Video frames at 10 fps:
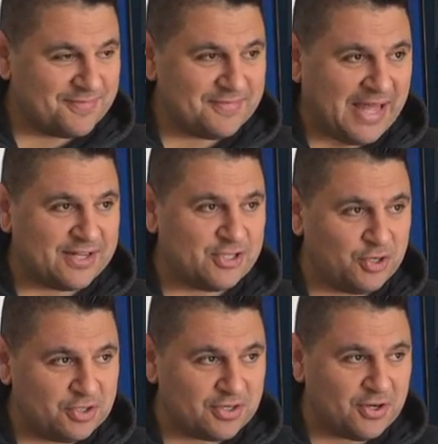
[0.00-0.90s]
I
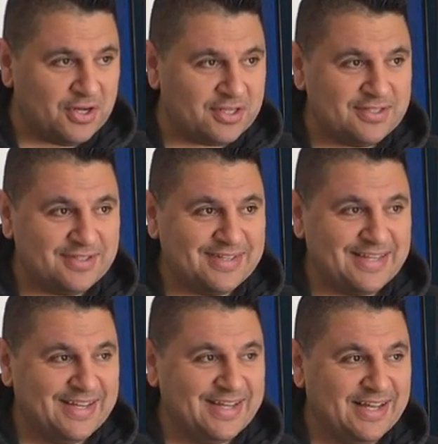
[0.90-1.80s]
turned it on.
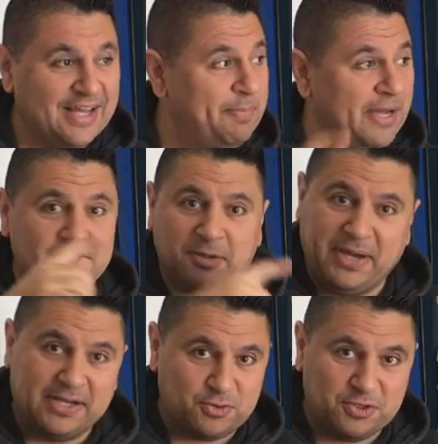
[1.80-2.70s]
The
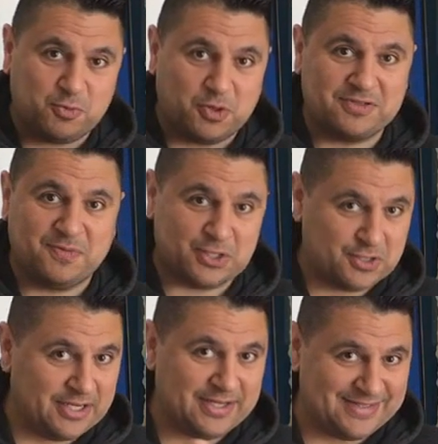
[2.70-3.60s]
batteries was
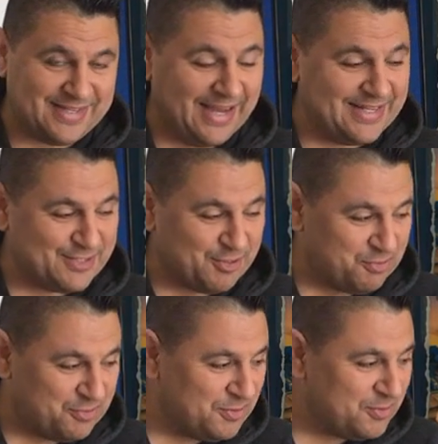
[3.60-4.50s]
not inside, so
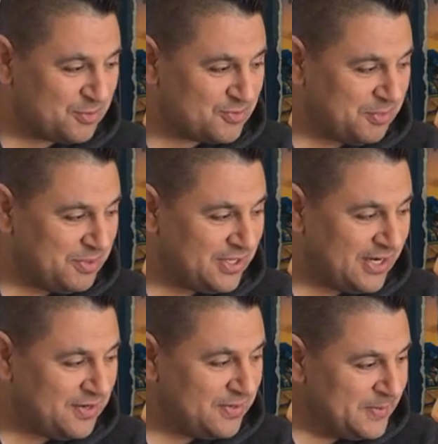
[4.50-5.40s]
no trouble there.